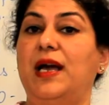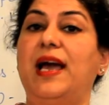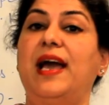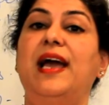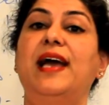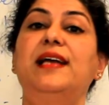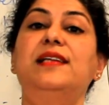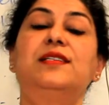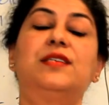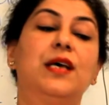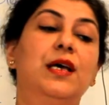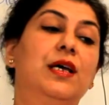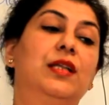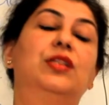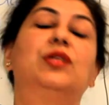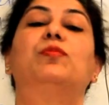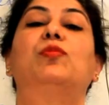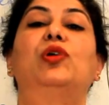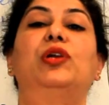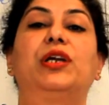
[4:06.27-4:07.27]
and
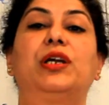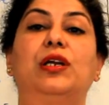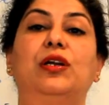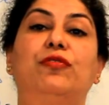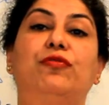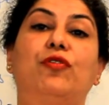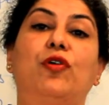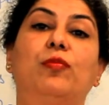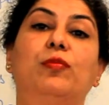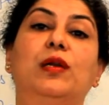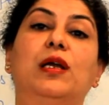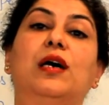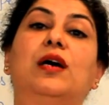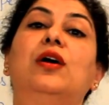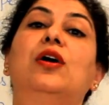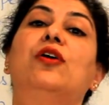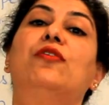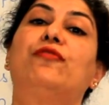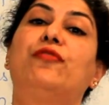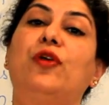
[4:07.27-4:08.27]
the molecular
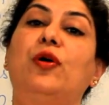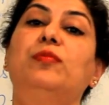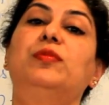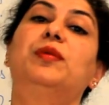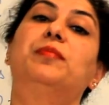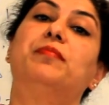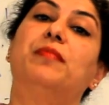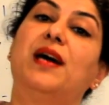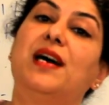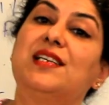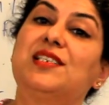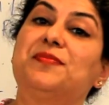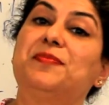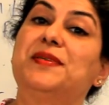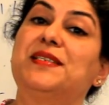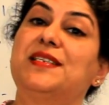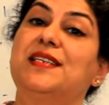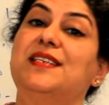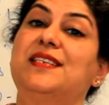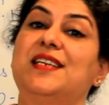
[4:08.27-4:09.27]
formula from the mass
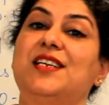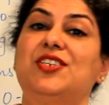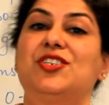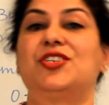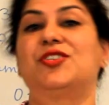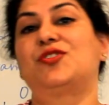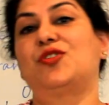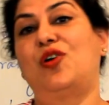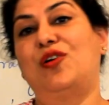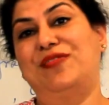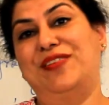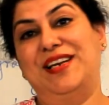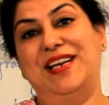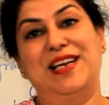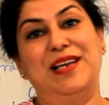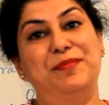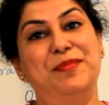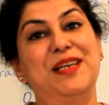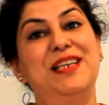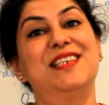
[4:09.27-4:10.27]
percentages of an
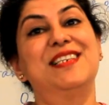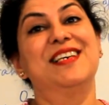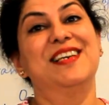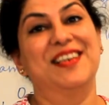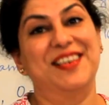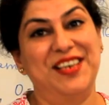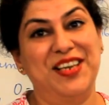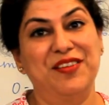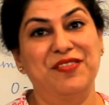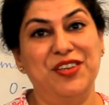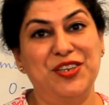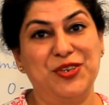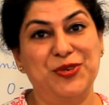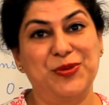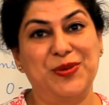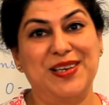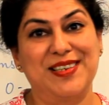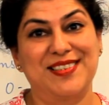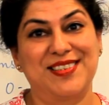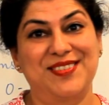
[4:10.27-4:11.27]
element given
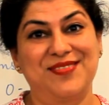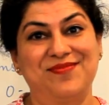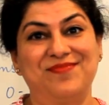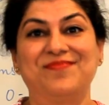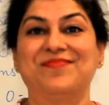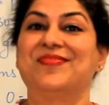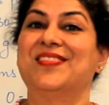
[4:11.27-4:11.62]
to us.